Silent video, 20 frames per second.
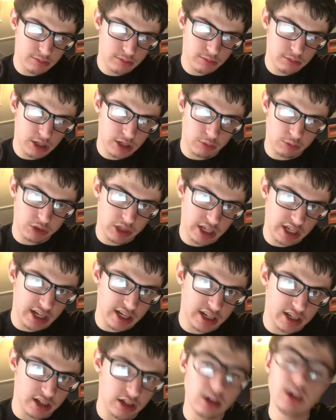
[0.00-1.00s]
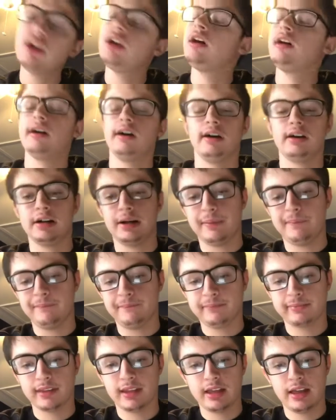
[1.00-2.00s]
I don't think I did.
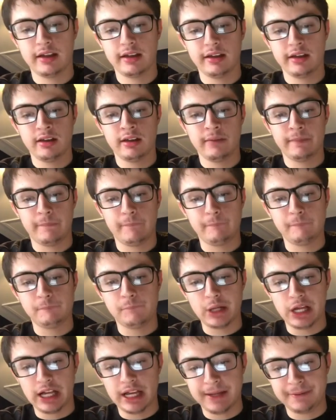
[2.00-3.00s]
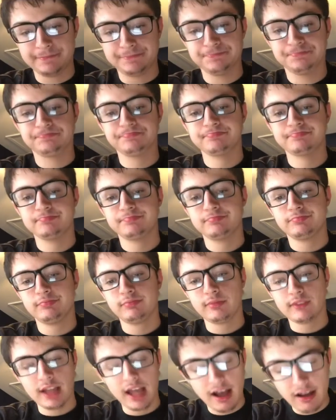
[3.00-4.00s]
Um, but
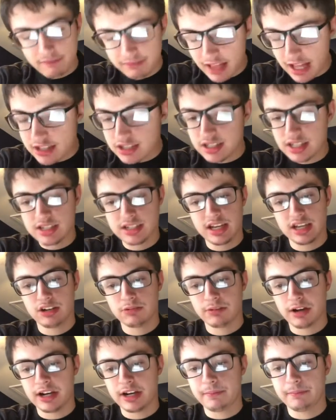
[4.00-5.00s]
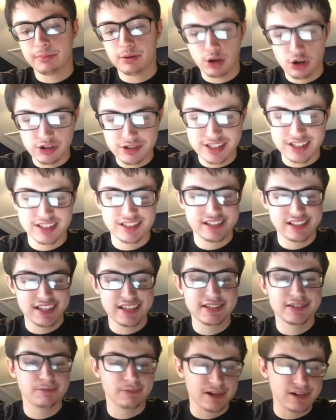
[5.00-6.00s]
I've not seen Daniel Bryan in person
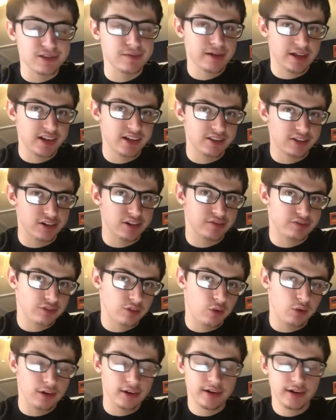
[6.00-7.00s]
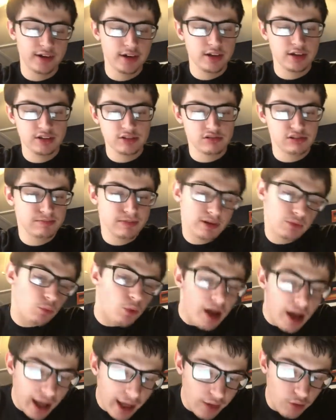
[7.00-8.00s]
since WrestleMania 34. So it's been a
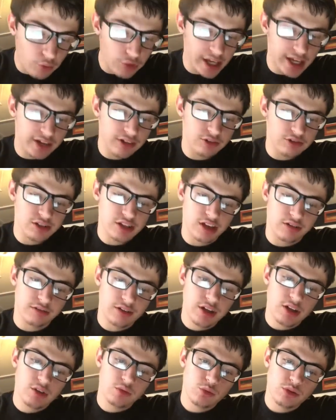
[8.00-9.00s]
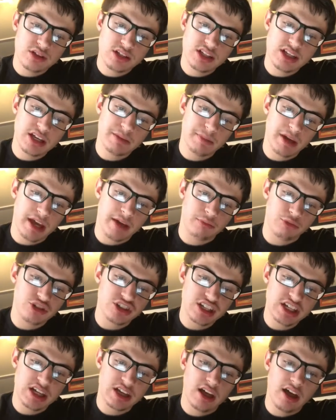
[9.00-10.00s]
while, Daniel. So we'll see, man. We'll
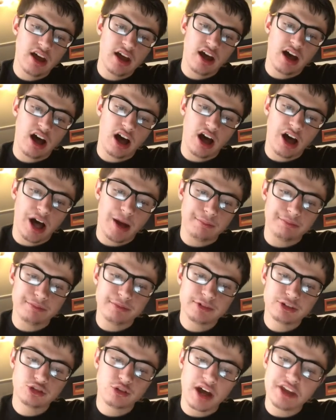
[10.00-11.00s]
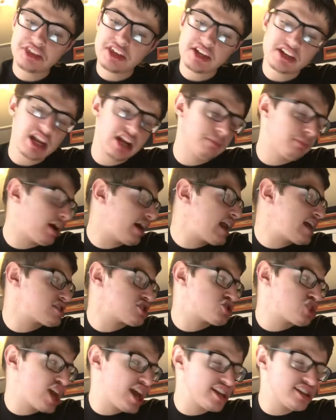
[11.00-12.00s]
see. Um, do I think Daniel Bryan has
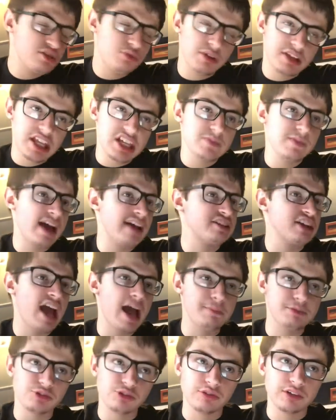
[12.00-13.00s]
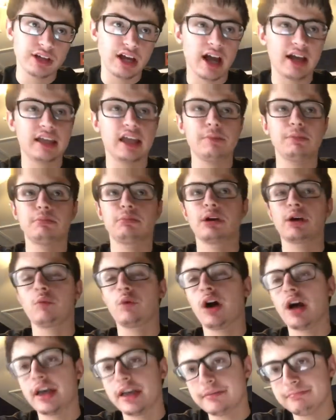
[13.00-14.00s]
a chance to win this match? Absolutely not. Give me Bray
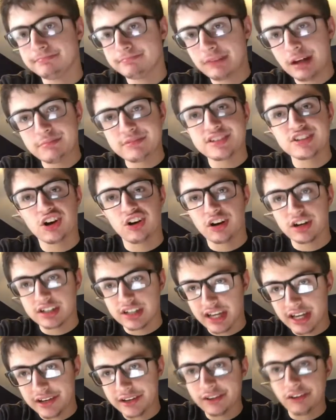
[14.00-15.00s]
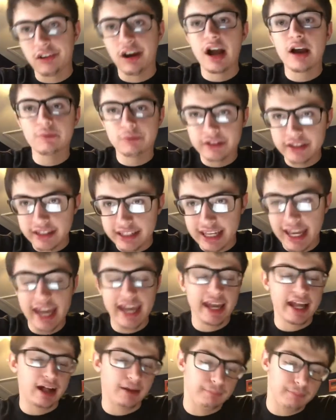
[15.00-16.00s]
Wyatt. I'm sorry, Daniel. I really
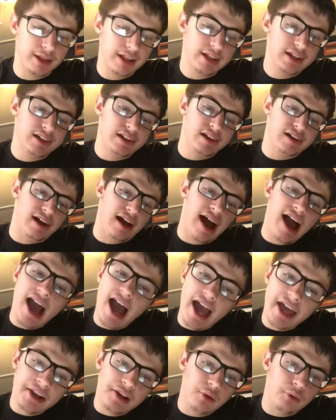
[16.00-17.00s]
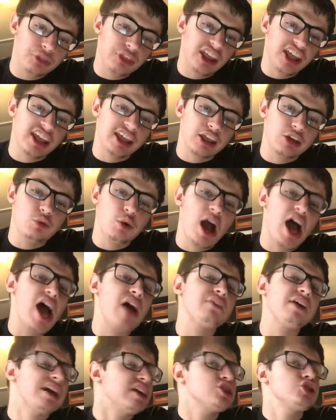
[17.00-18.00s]
am. I don't think you
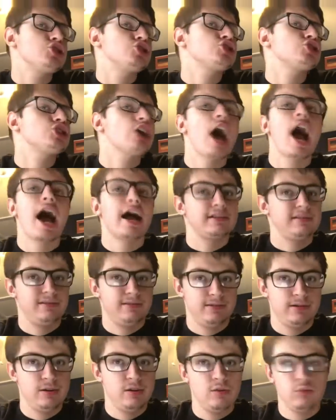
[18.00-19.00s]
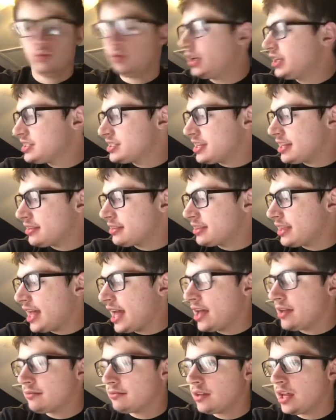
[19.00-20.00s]
have a shot what is it
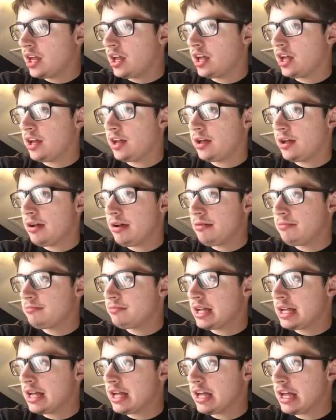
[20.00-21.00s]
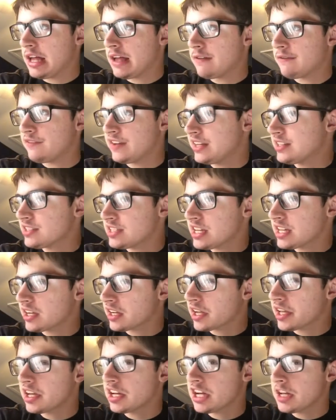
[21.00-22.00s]
that um uh,
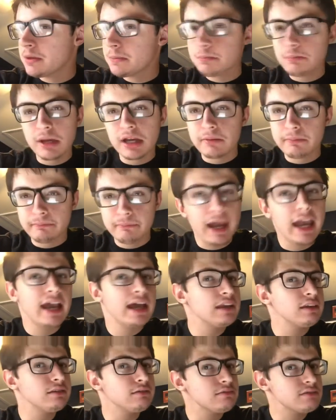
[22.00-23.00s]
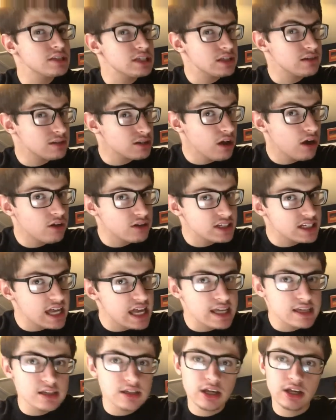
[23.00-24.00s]
Vincent Kennedy McMahon's song
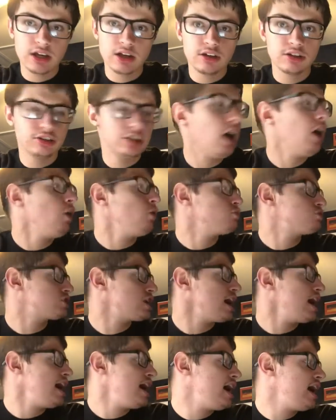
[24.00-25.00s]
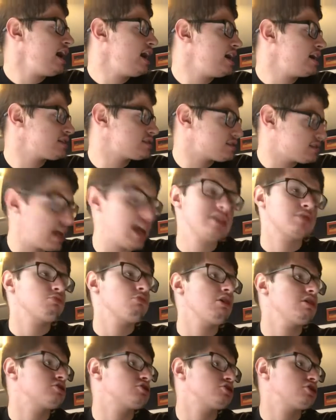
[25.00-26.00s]
says? No chance. That's
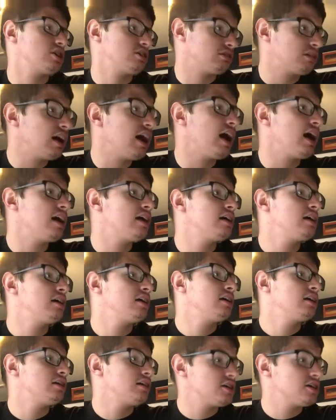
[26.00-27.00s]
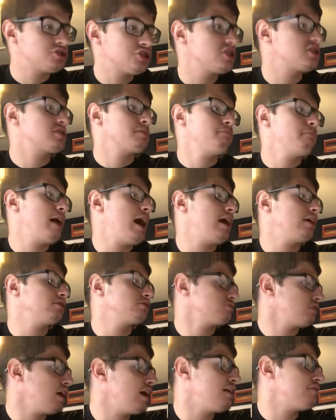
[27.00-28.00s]
what you got. It's just a
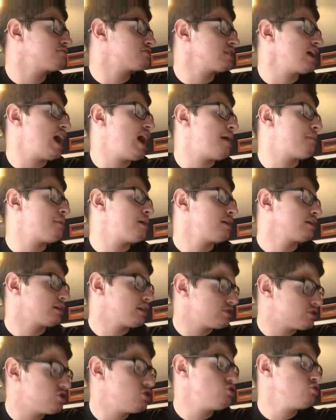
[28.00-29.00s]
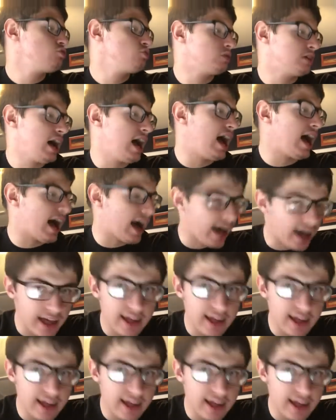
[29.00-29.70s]
matter of time, cause you got